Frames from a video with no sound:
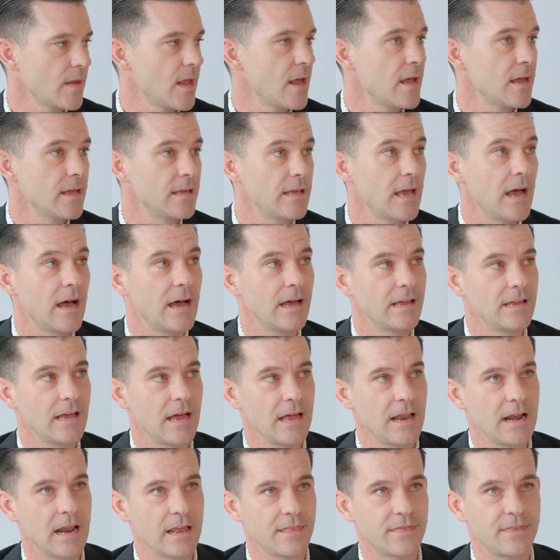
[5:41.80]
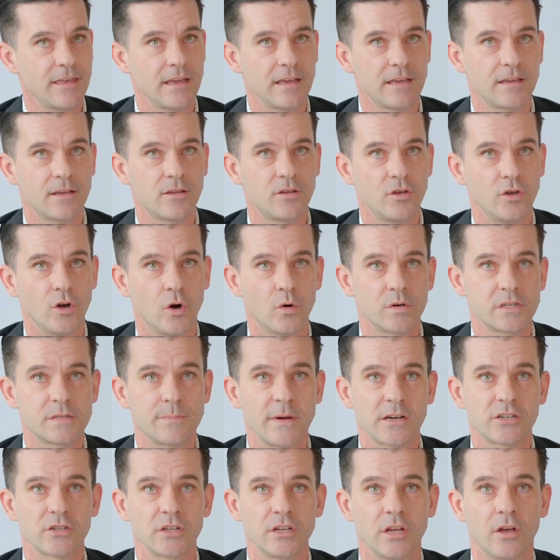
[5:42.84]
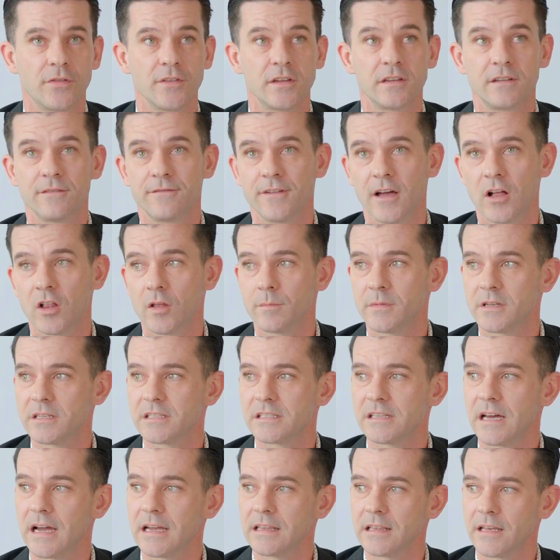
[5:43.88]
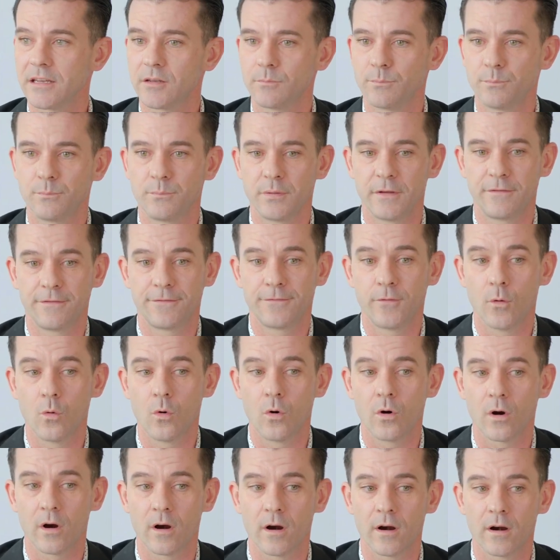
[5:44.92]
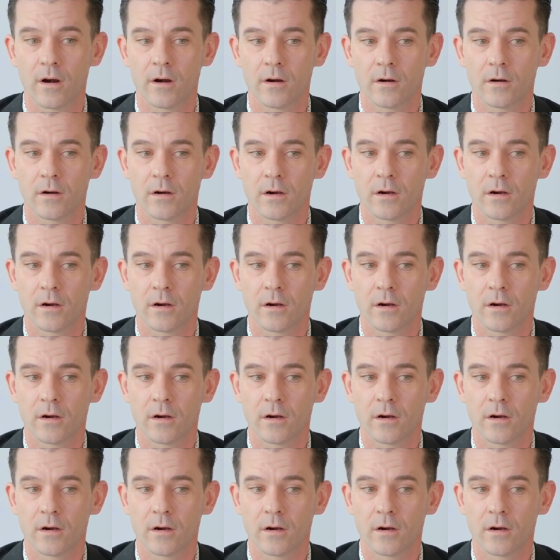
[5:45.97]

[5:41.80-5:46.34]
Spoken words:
Yeah, and I think, especially on the development side, like before,